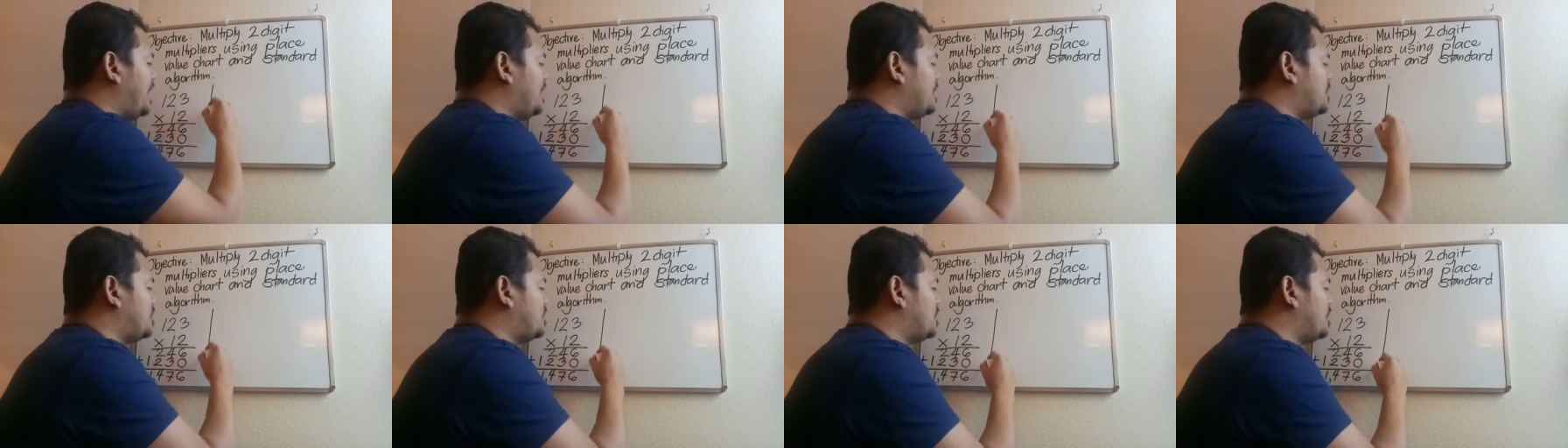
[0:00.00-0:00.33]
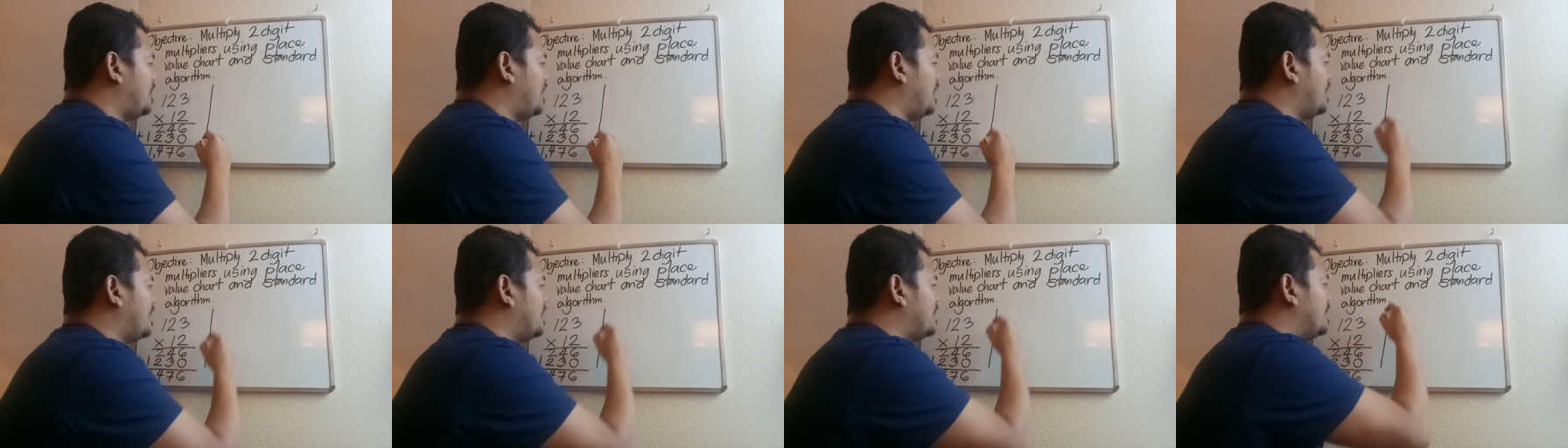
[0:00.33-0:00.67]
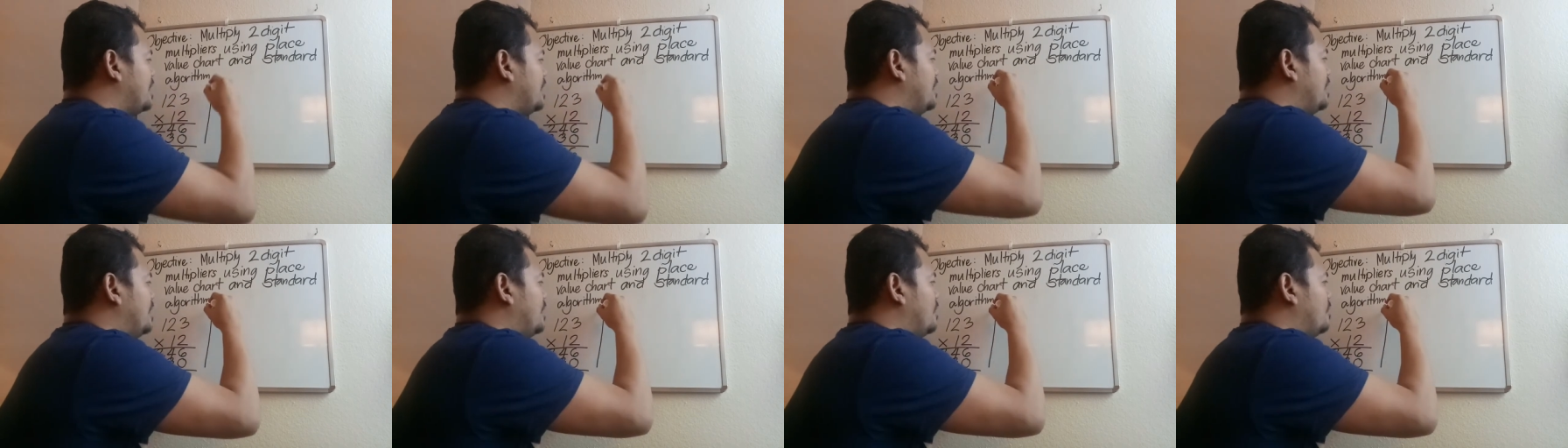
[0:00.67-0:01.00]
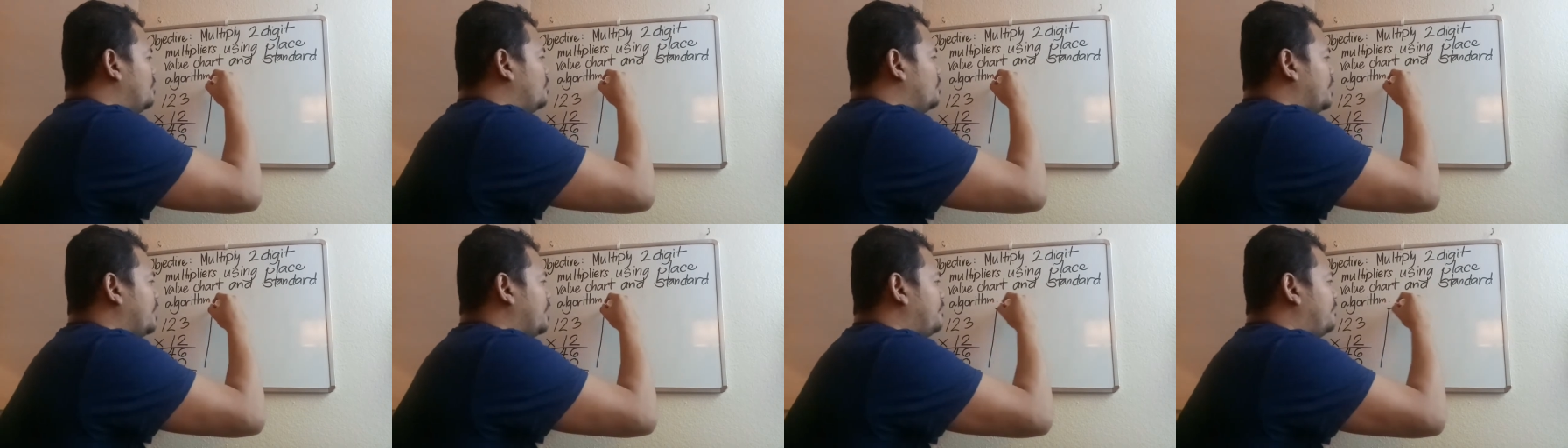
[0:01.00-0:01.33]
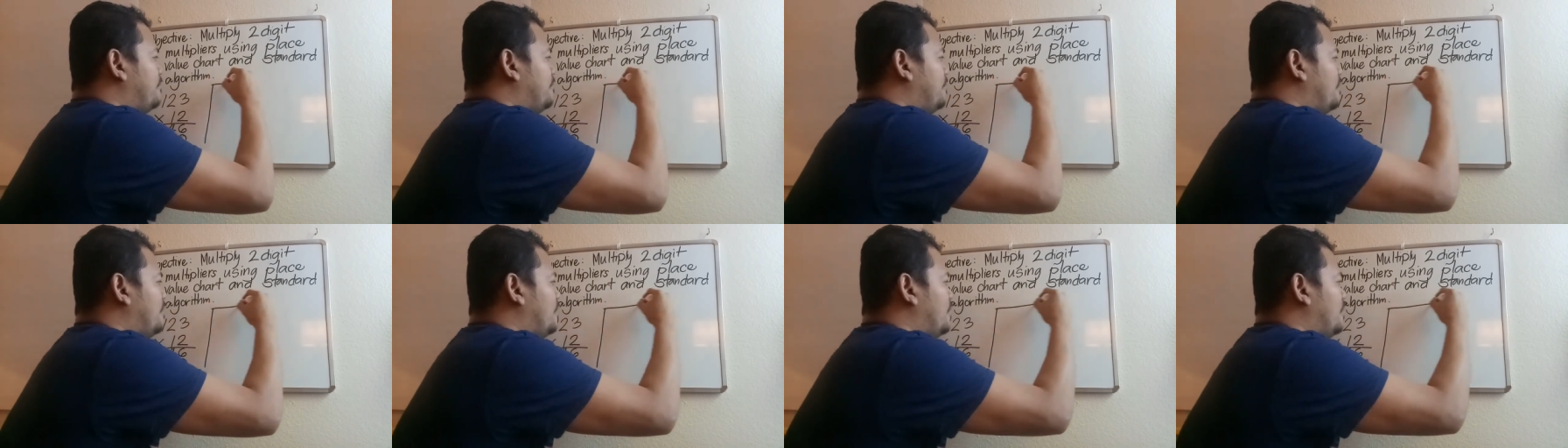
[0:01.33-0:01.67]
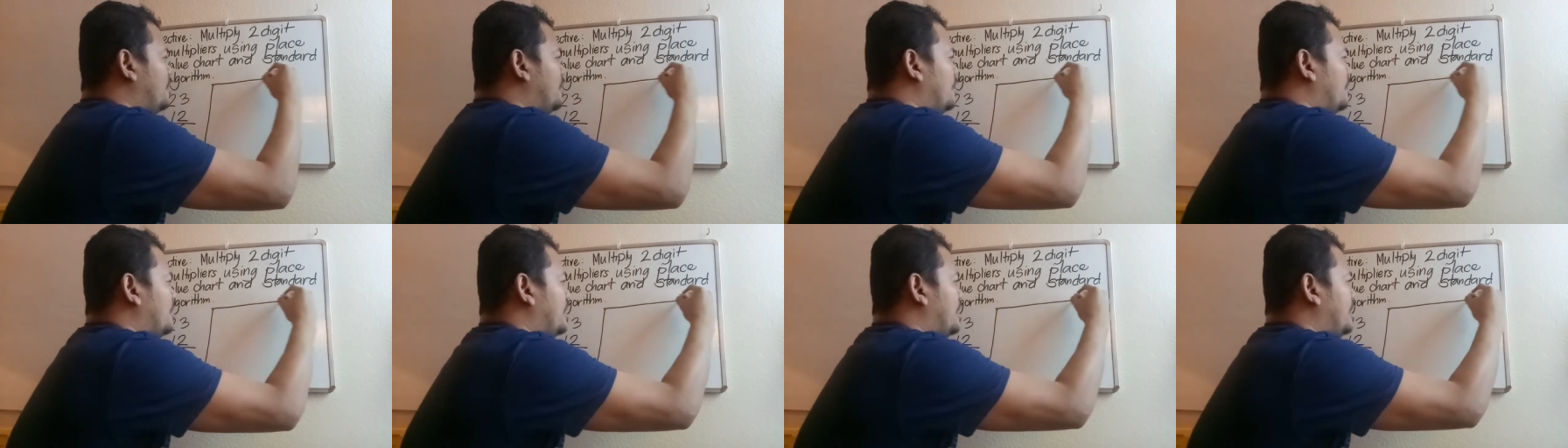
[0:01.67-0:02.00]
a chart with
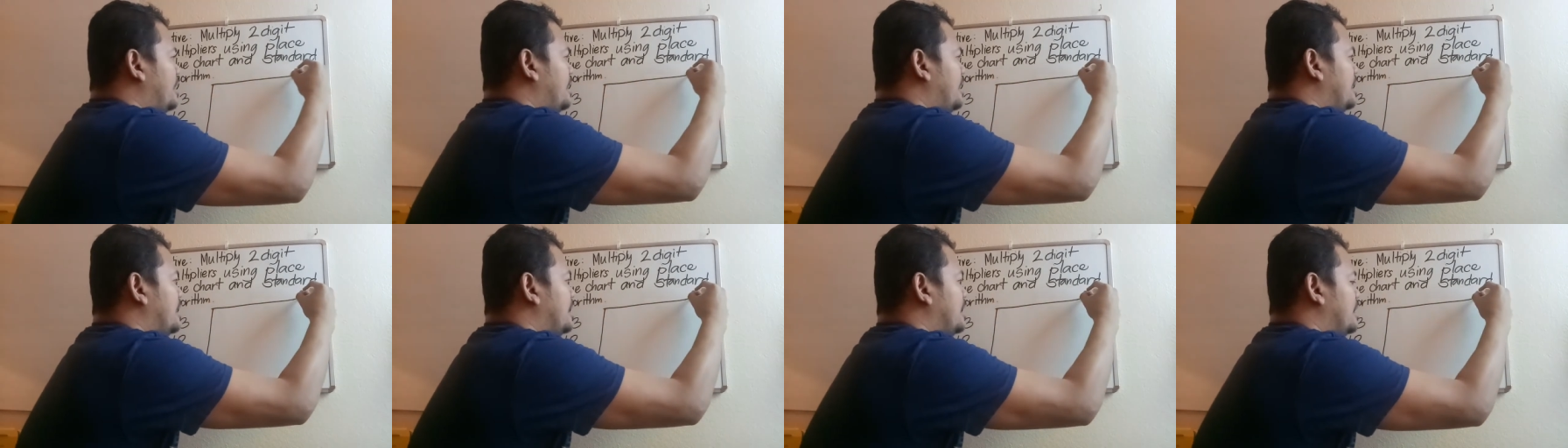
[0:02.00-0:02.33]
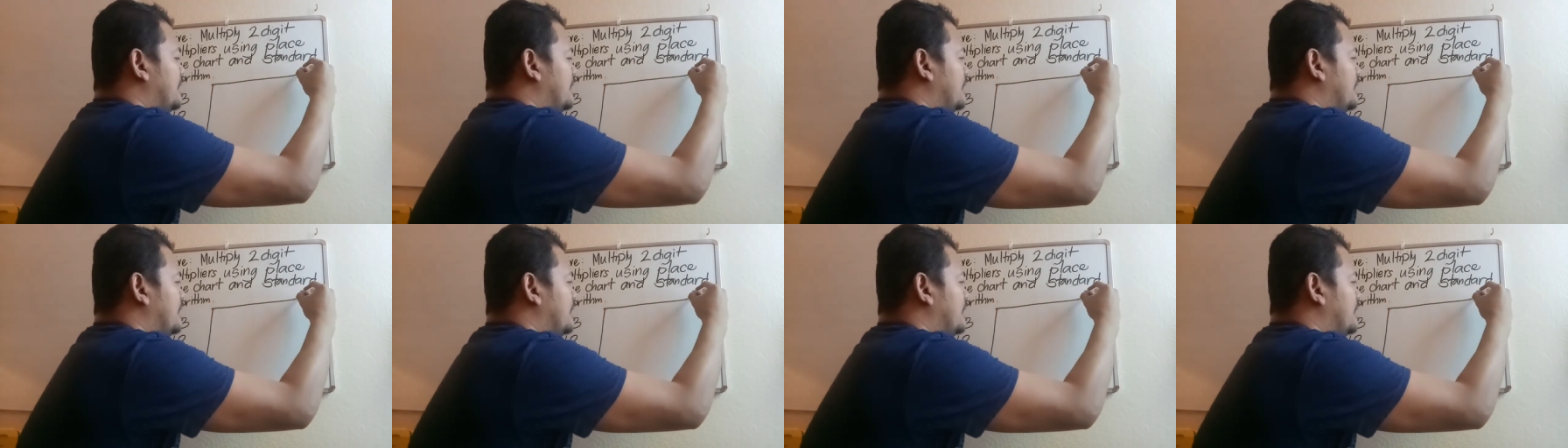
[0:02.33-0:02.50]
4